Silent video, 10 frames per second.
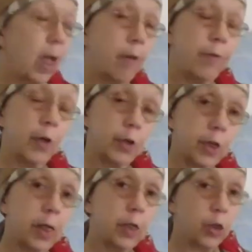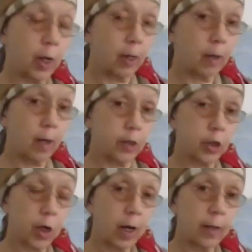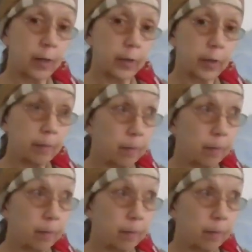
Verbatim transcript: If you're teaching a child